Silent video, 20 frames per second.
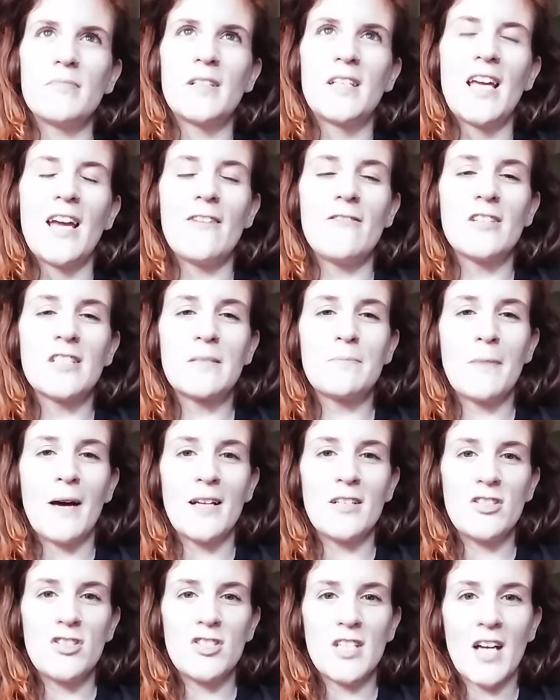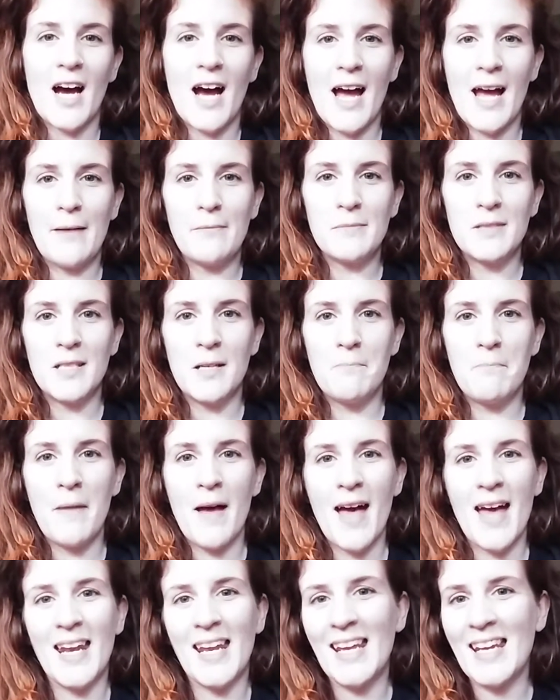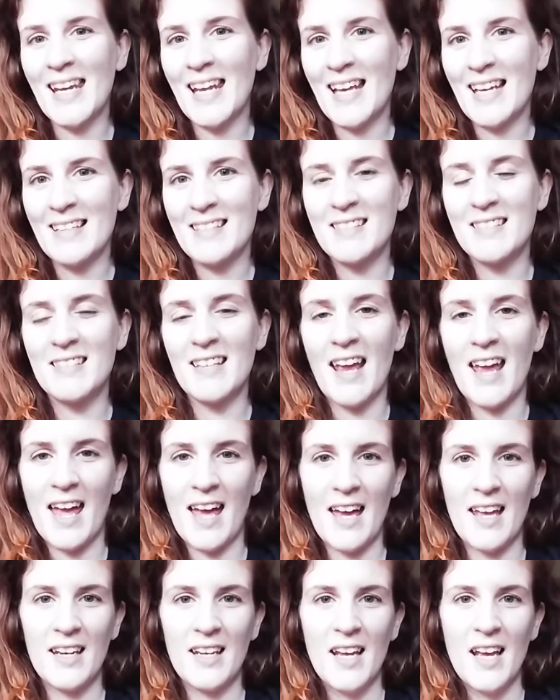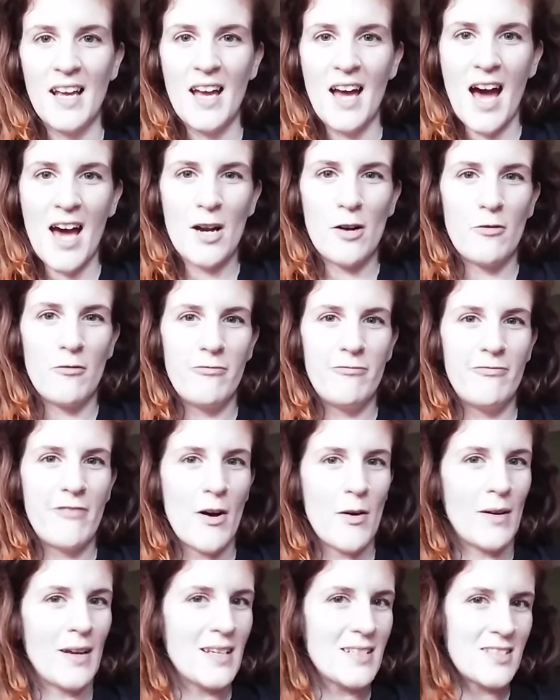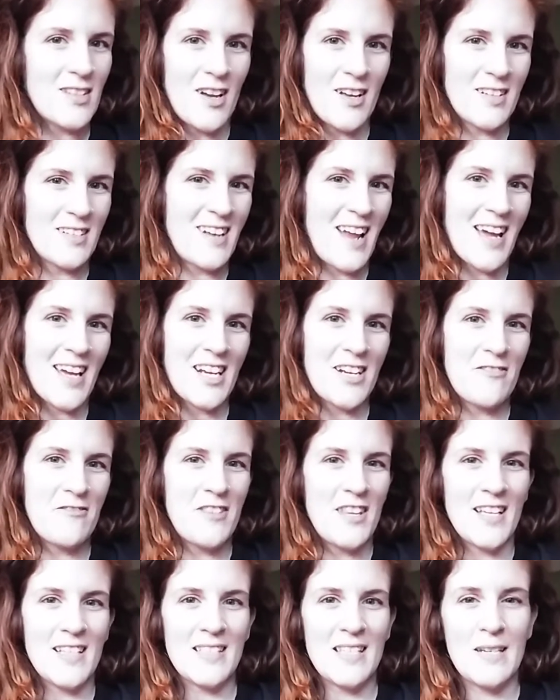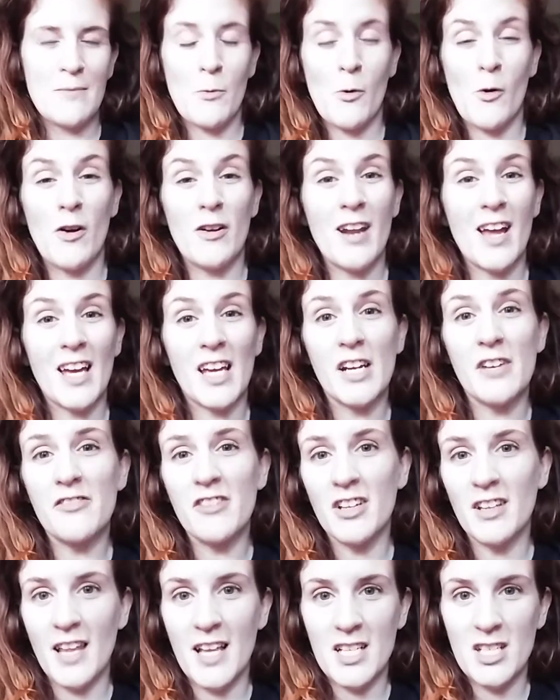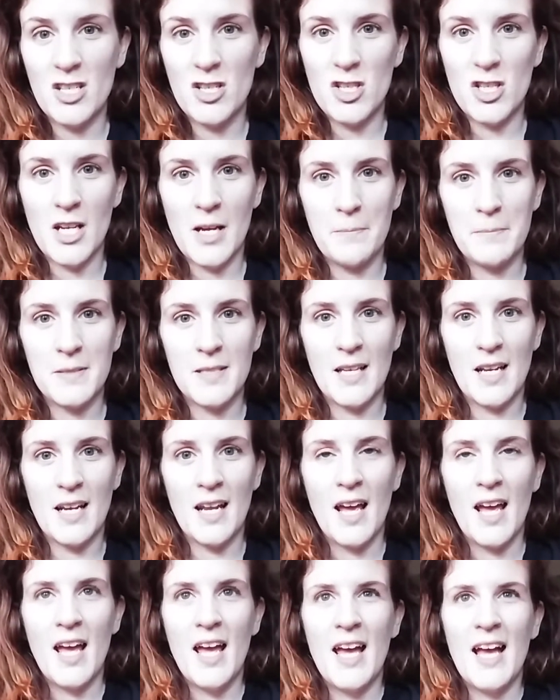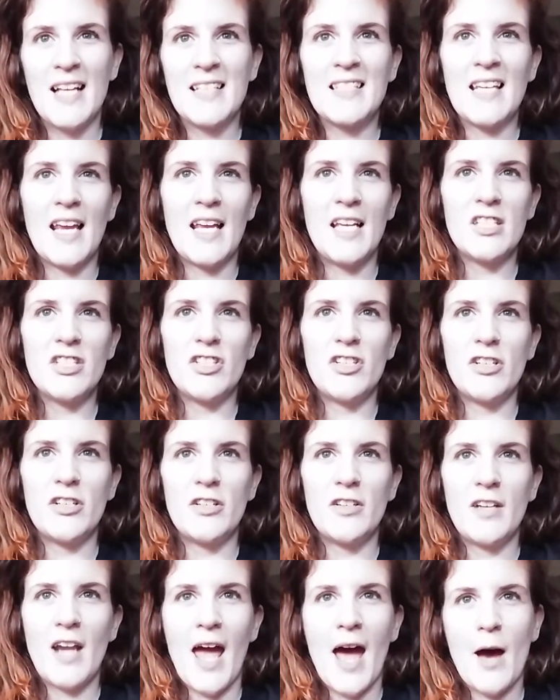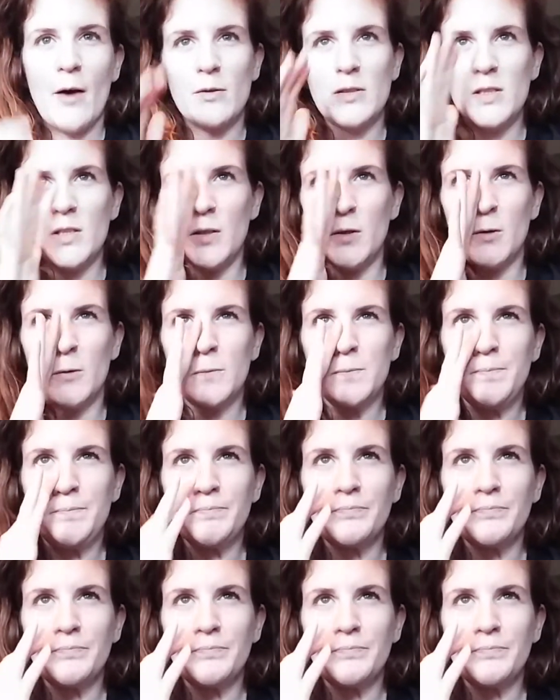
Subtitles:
give as much time to pettiness, and I don't focus on negative things anymore, negative relationships, and it's easier now to